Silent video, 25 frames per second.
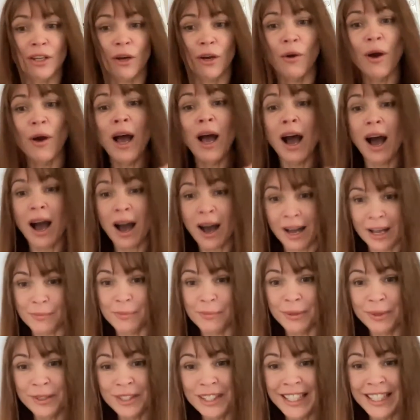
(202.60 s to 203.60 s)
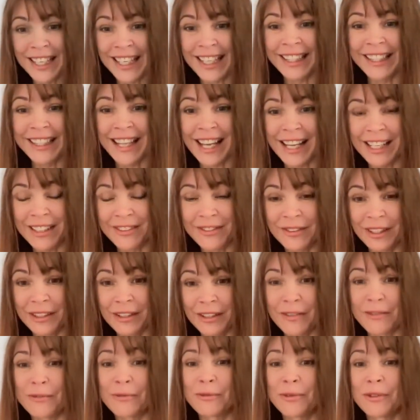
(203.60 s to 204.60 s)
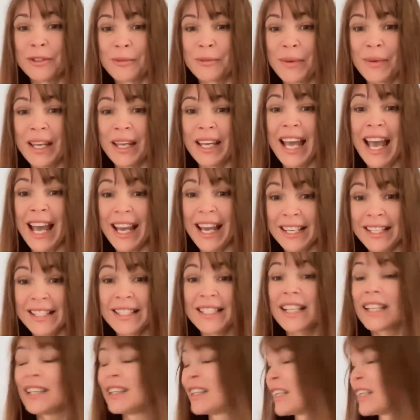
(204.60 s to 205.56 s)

So I put in Latin would be es